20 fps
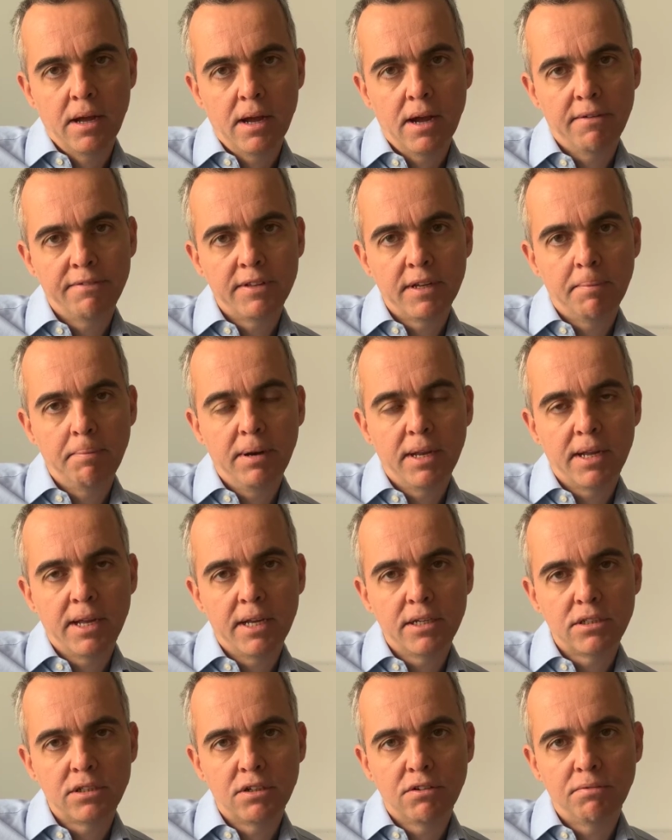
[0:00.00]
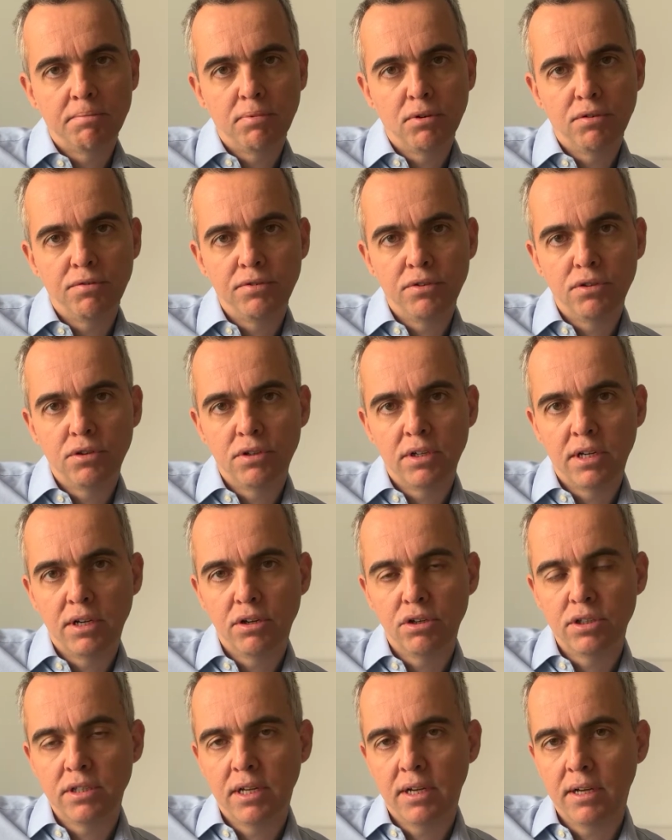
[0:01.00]
after application of povidone
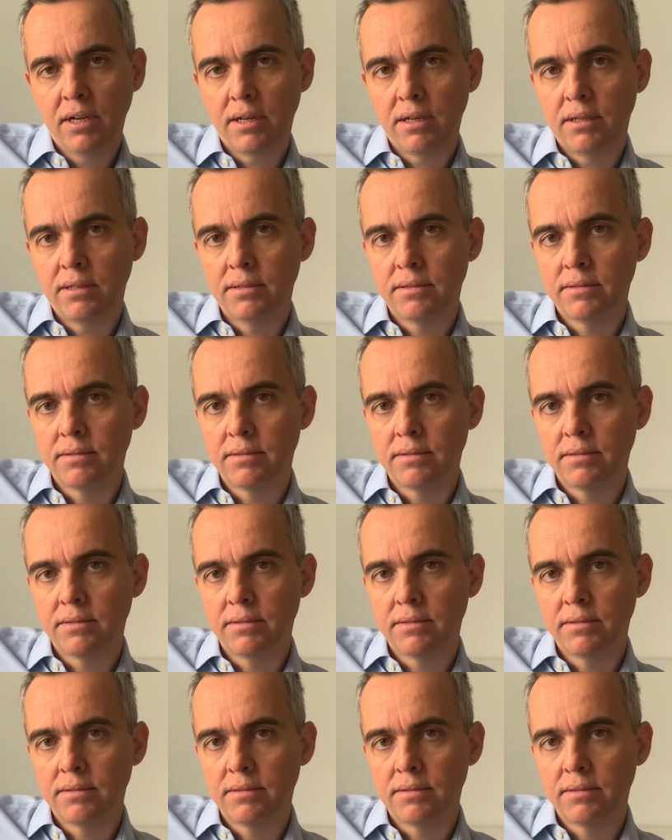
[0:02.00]
iodine.